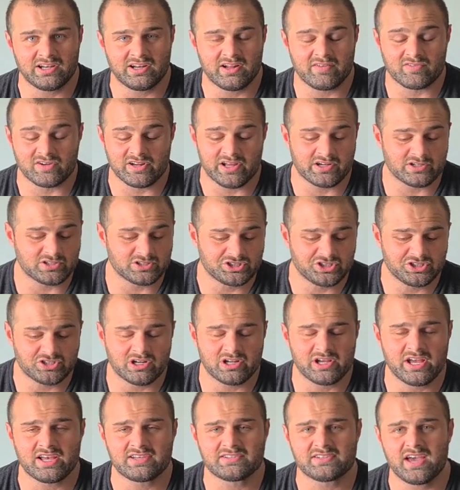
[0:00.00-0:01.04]
Every energy drink
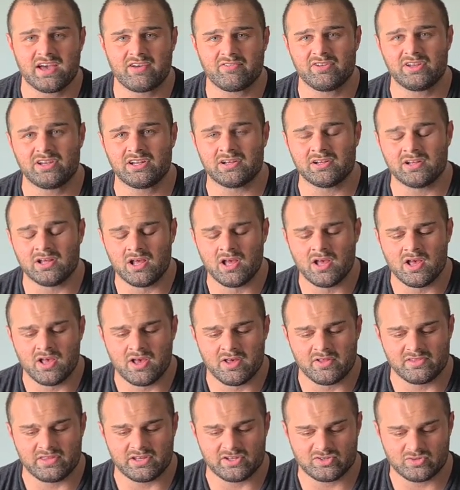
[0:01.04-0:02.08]
has caffeine in it.
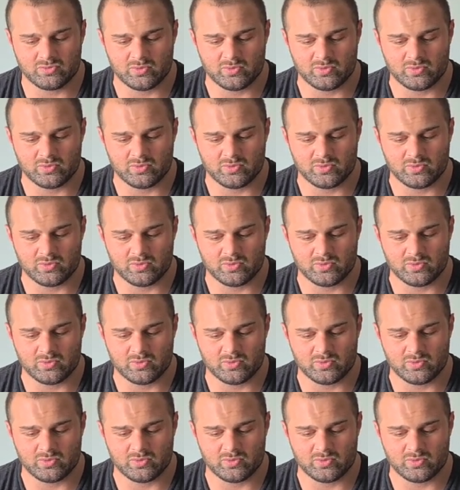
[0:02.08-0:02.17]
This,